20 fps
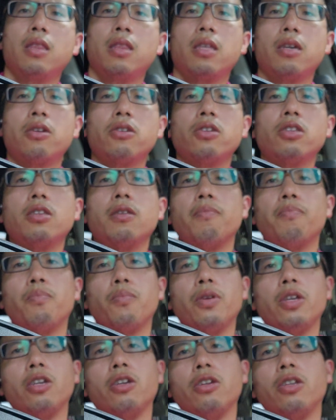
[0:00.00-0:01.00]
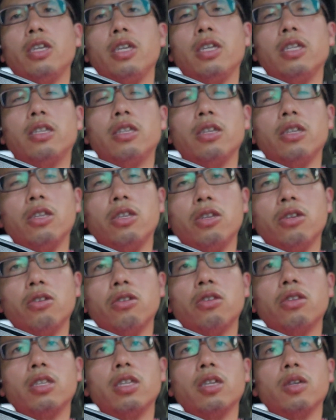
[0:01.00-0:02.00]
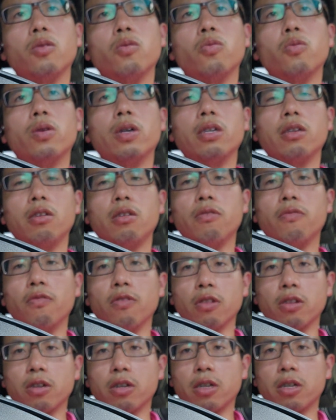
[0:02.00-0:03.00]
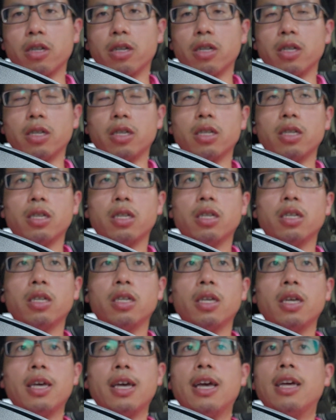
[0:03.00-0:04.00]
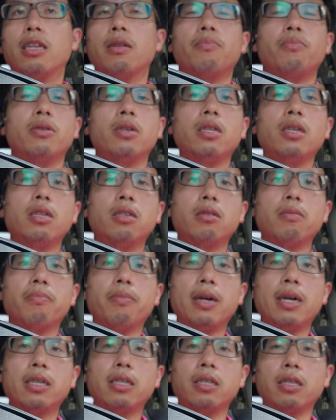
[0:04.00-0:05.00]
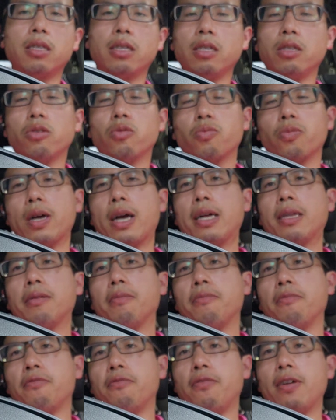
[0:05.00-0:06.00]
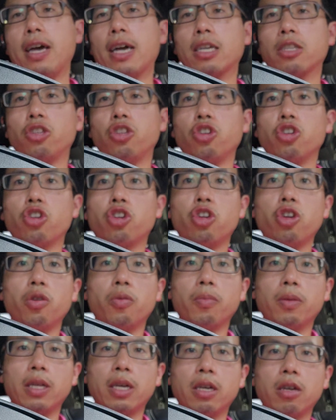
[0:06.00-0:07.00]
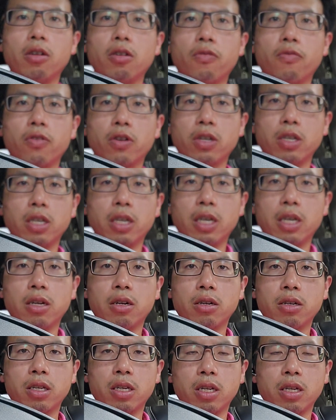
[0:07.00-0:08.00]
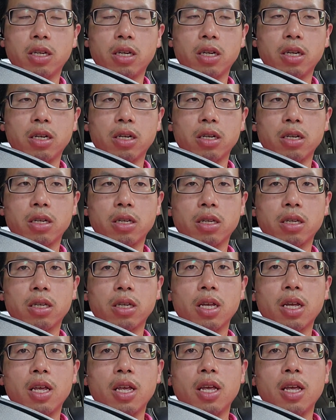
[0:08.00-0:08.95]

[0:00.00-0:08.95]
there's a beauty to using what you've learned and to put it into practice, these random facts you accumulate over years and years.